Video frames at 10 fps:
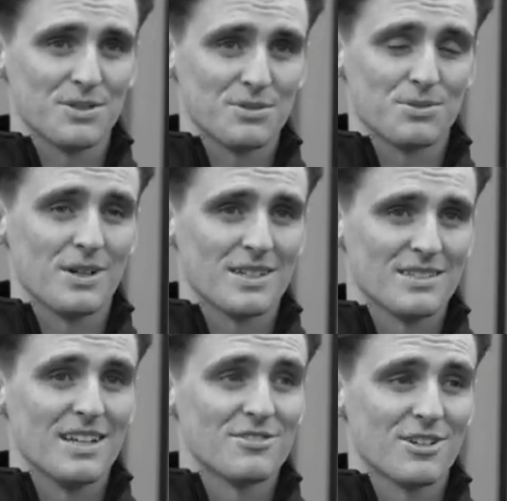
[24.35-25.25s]
which was quite
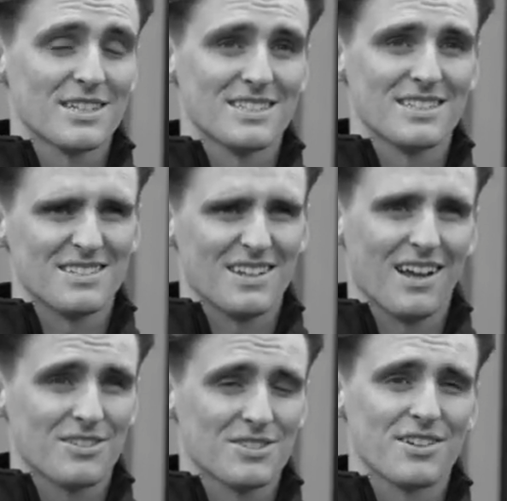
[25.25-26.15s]
interesting
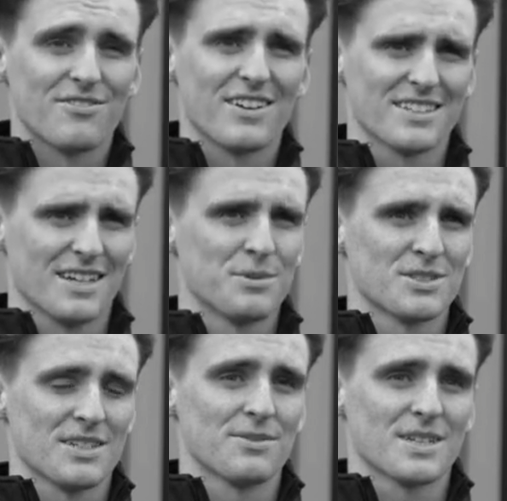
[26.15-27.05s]
because I didn't realise how
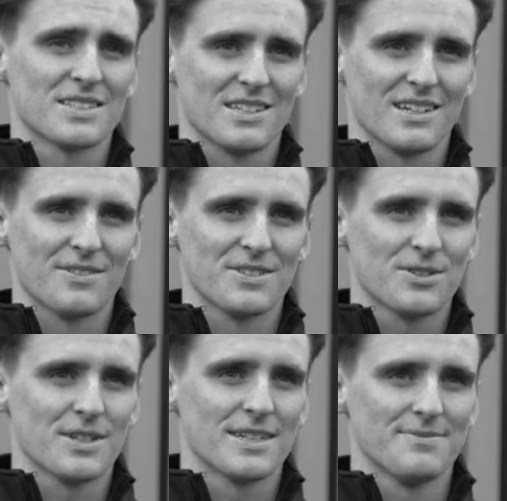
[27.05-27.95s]
much I was actually going to
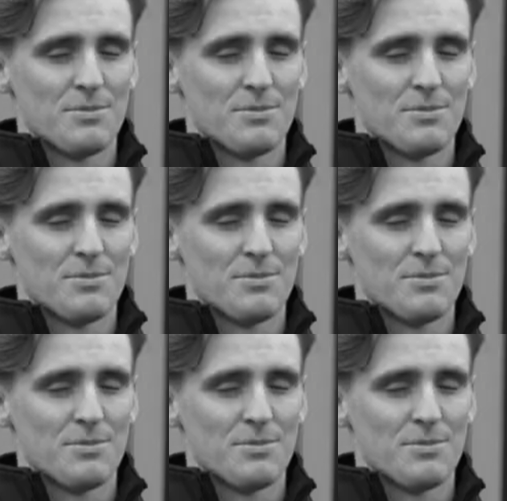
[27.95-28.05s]
enjoy it.